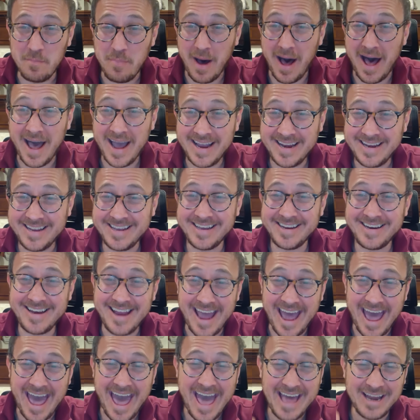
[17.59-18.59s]
Biden
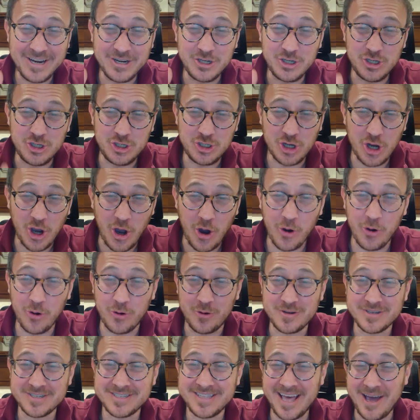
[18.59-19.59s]
had
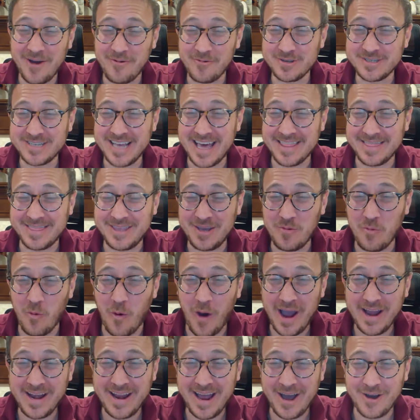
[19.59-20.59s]
jokes. That was at the
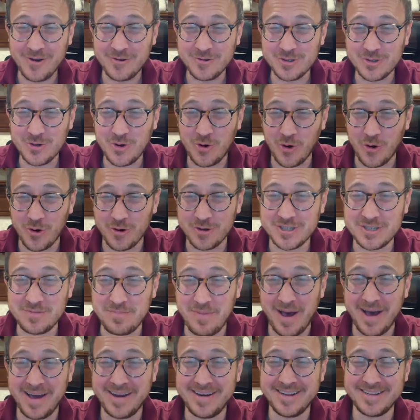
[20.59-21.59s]
White House
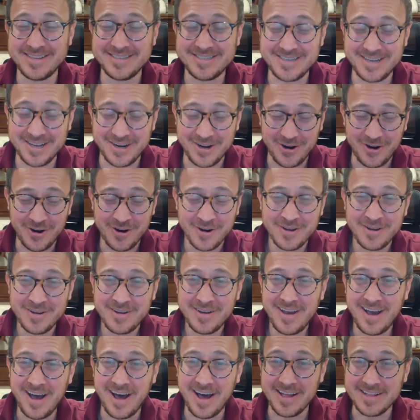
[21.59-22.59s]
Correspondents' Dinner
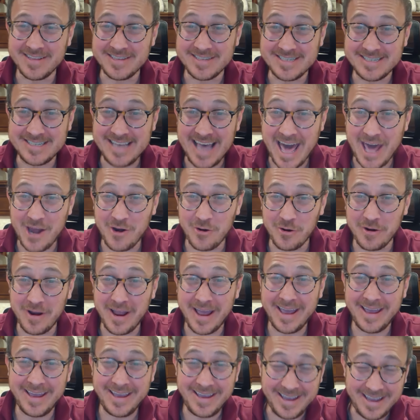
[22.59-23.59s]
on
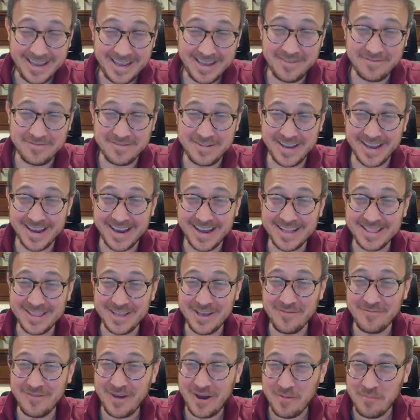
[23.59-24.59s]
Saturday evening. I
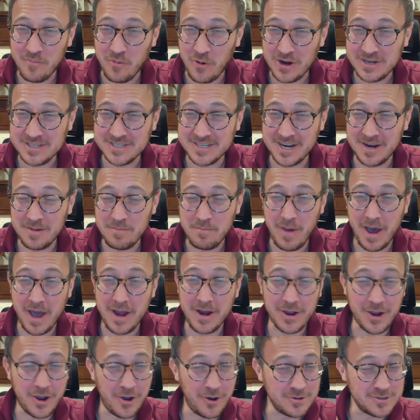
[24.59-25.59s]
love how President
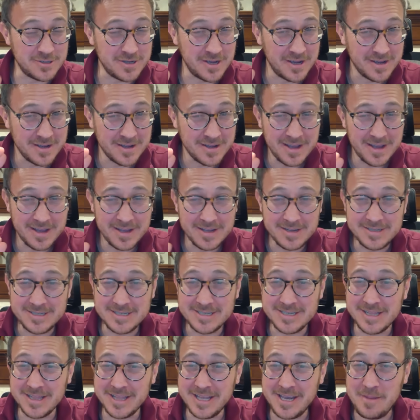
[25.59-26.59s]
Biden goes,
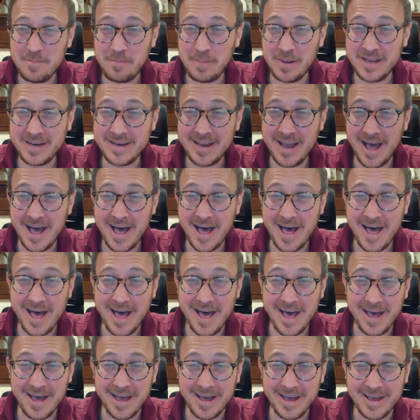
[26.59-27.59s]
Sleepy
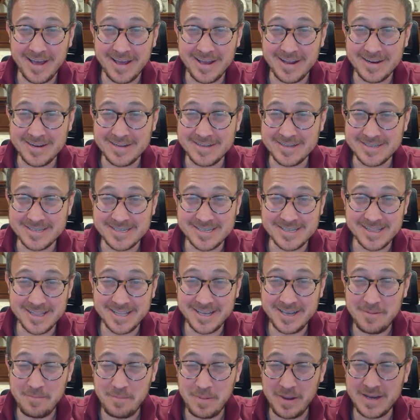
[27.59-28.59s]
Don,
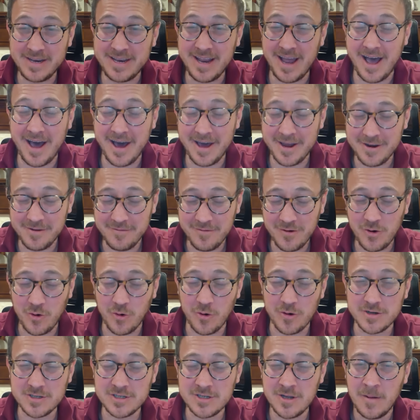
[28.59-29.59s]
Sleepy Don. Of
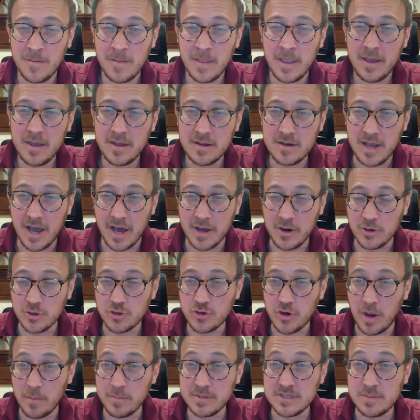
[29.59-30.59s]
course, Donald
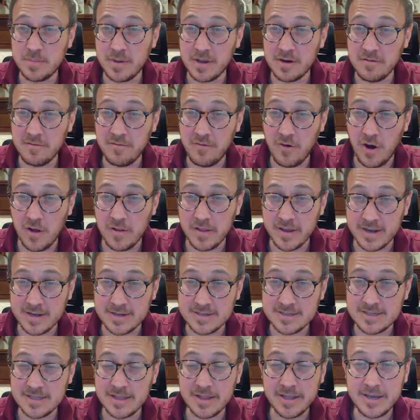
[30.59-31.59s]
Trump's been falling
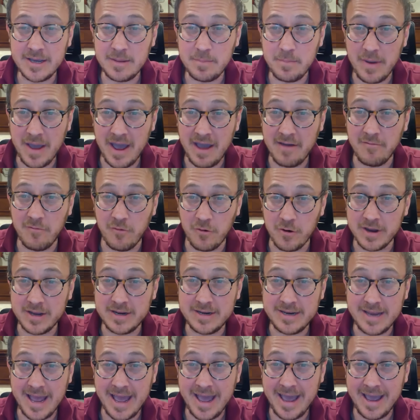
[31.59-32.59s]
asleep every
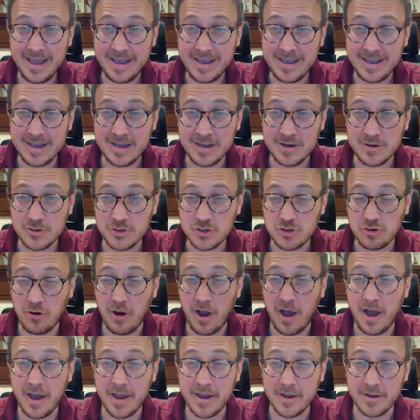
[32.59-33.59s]
day in
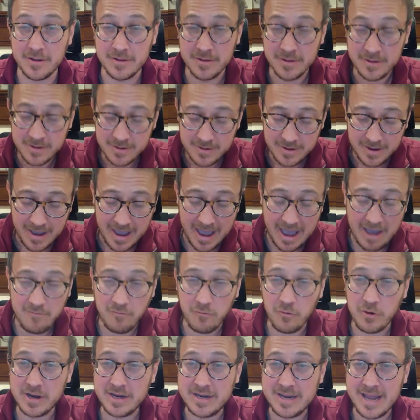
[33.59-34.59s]
trial.
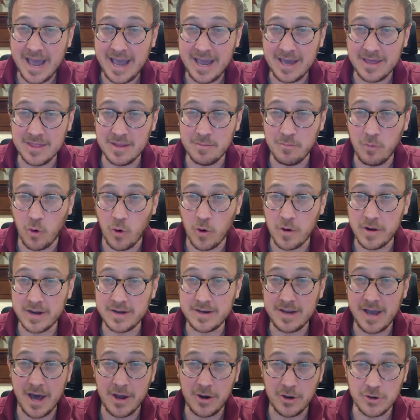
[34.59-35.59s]
Every day in the morning,
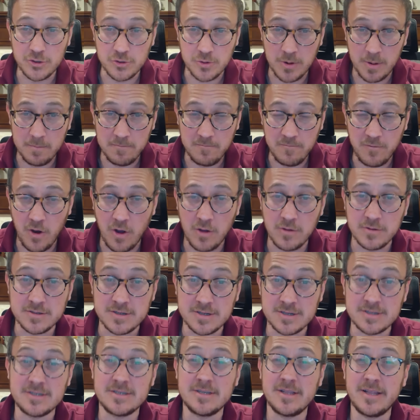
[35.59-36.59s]
Donald Trump falls
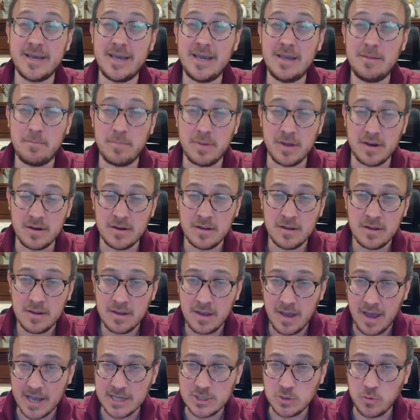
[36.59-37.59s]
asleep. And
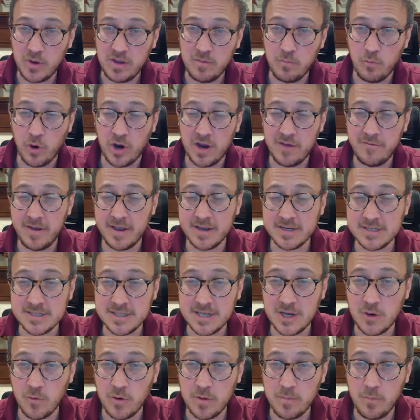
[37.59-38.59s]
as we
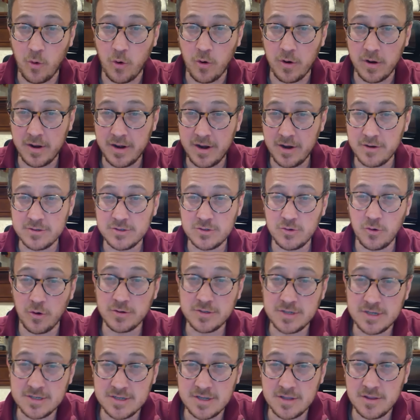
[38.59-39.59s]
previously reported here,
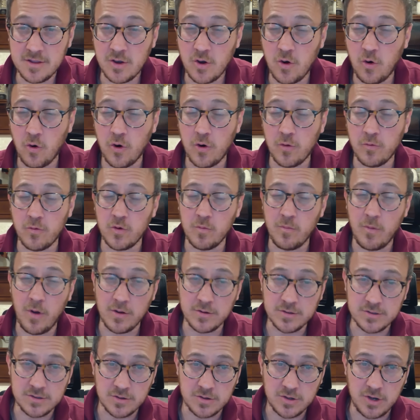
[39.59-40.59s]
sources in the courtroom
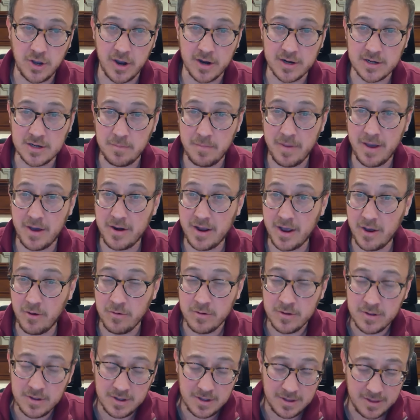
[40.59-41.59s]
also talked about
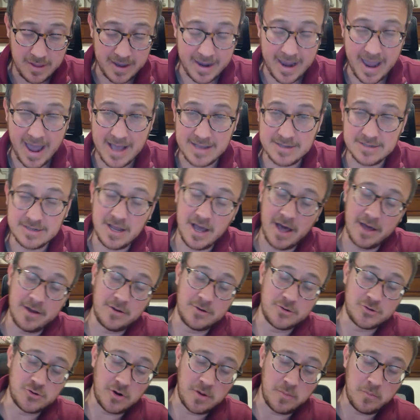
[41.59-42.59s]
how, like, as
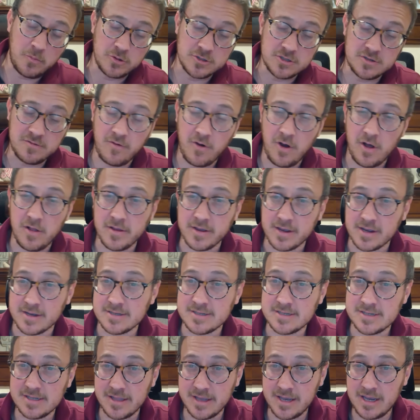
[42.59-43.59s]
Donald Trump was falling
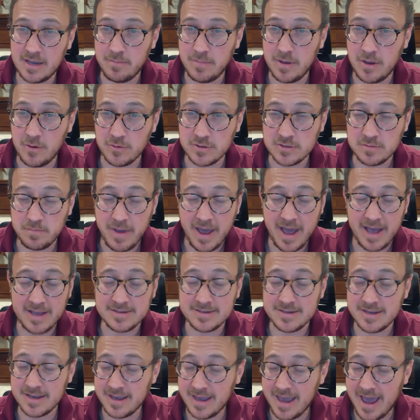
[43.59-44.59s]
asleep, he was
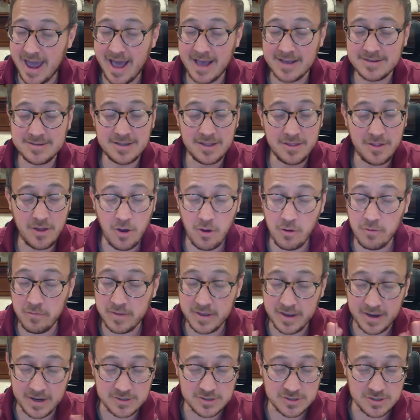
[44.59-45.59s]
passing gas. And the whole
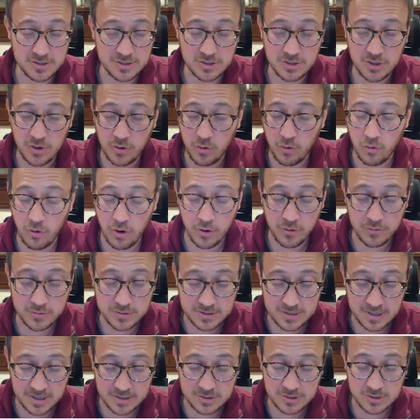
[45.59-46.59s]
thing is just so
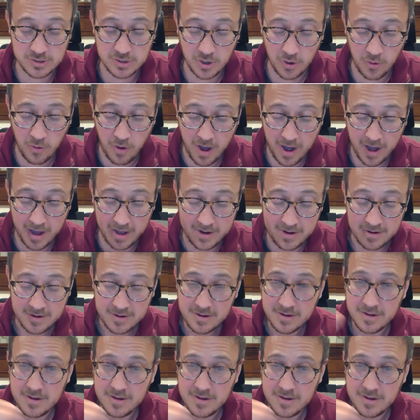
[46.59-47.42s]
gross and so odd.